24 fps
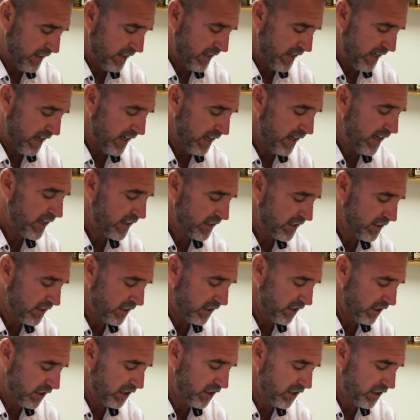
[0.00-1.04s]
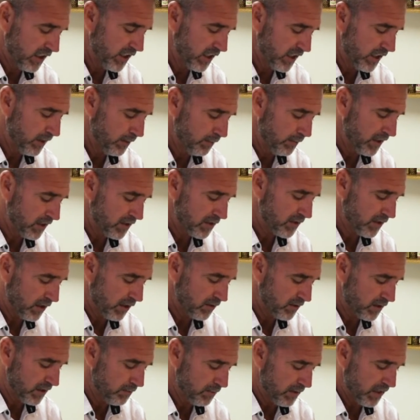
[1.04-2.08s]
like a little bit of
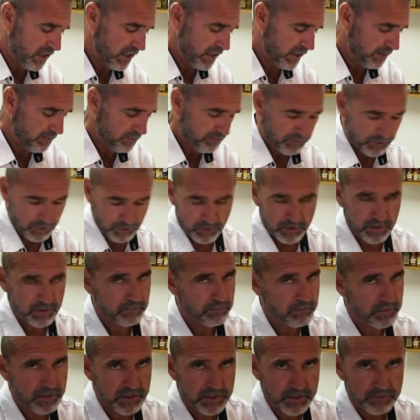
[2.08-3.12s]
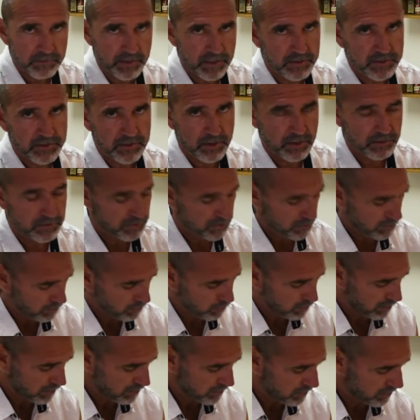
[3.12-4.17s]
salt in mine. You can put as much salt as you
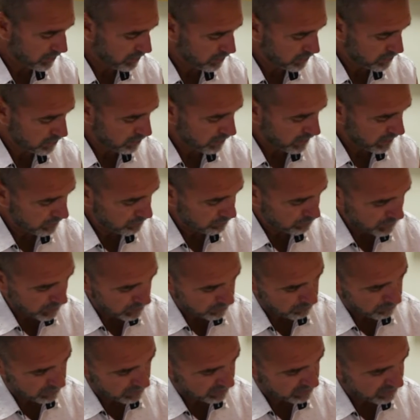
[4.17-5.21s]
want to, so I'm probably